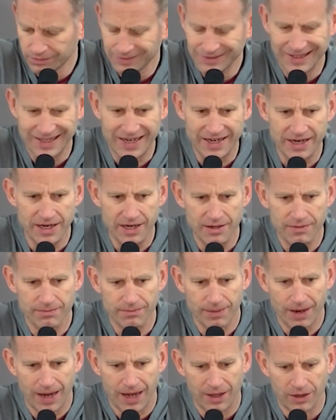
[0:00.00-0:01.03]
Edey,
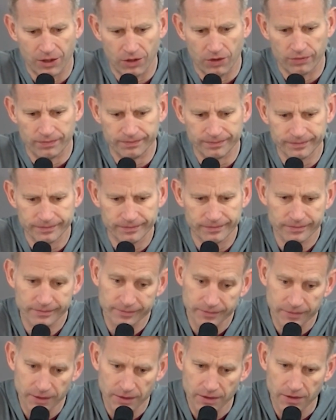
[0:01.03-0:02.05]
Ballo,
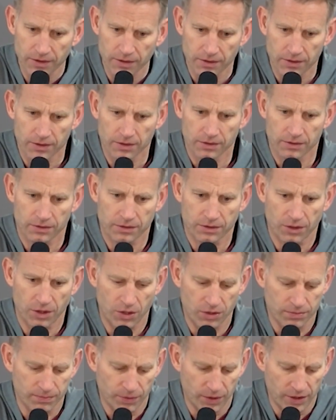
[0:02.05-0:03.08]

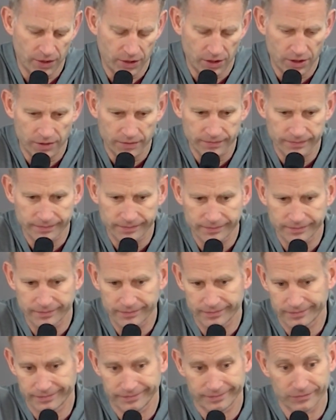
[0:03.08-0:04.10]
Kalkbrenner,
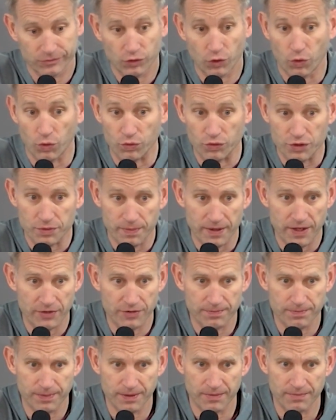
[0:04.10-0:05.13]
Tolu Smith's
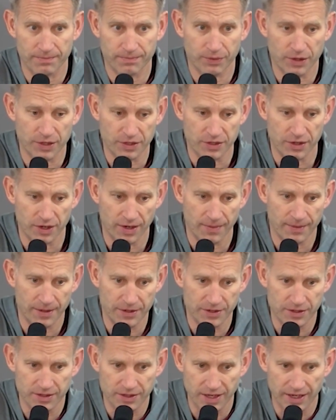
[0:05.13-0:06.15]
been pretty good. I mean,
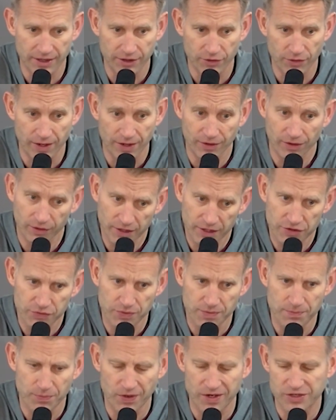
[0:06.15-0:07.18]
you kind of go down the list.
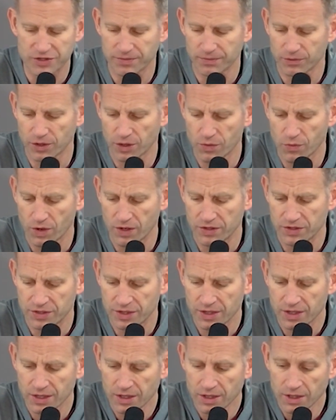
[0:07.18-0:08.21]
We played some good ones.
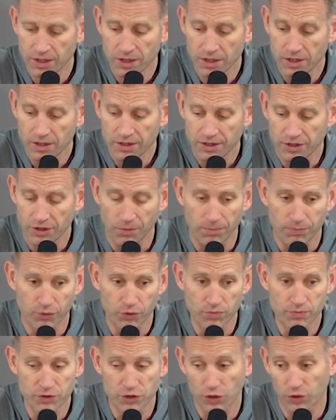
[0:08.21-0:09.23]
You know,
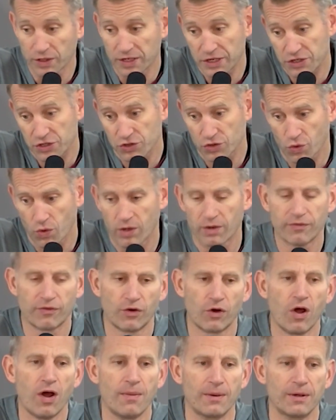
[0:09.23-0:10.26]
Broome's the leading scorer for
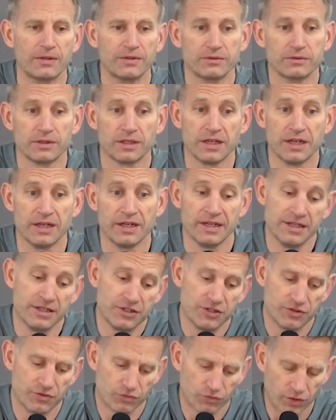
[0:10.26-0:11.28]
Auburn. He,
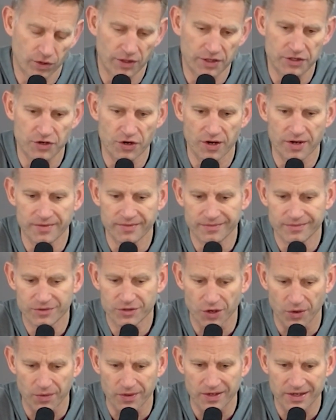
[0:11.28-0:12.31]
he's really good,
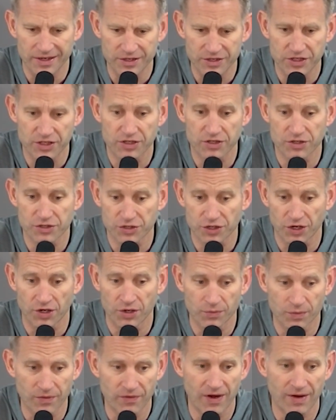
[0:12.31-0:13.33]
so it is a
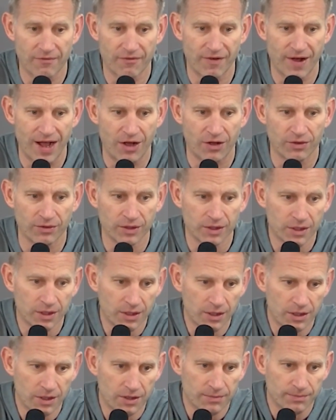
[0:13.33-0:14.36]
concern. We've had foul
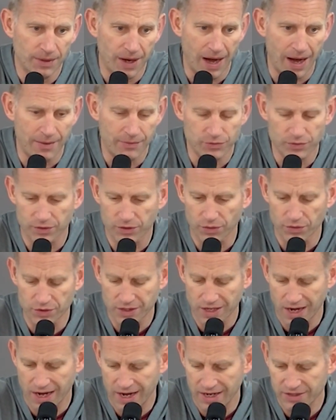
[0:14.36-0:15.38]
problems with those
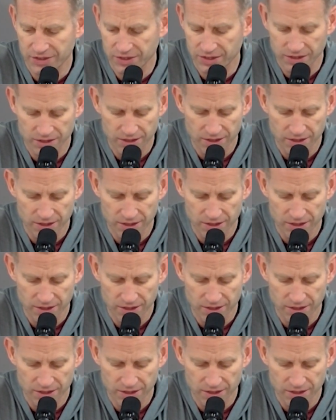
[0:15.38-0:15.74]
guys.